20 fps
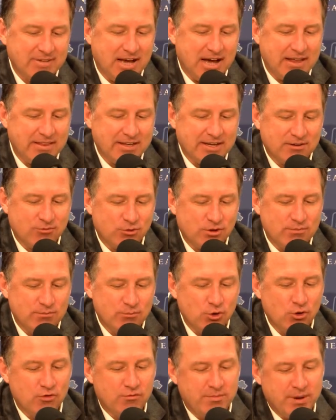I think if we
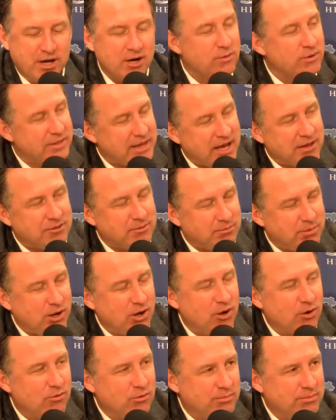move better without the
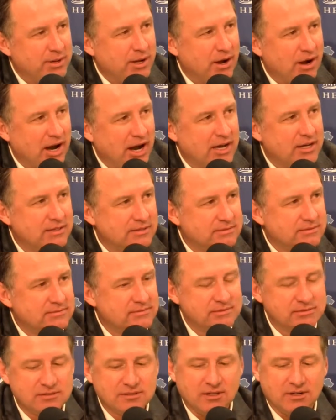ball, we'll be all right.
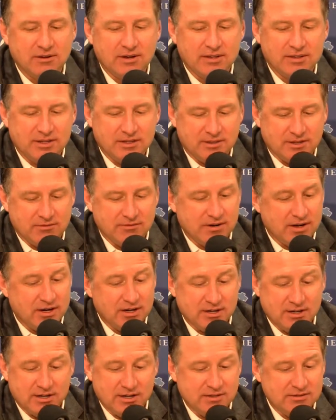So I think they're
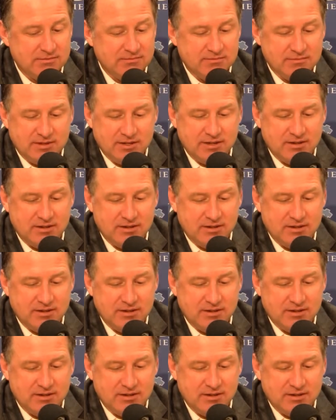very good.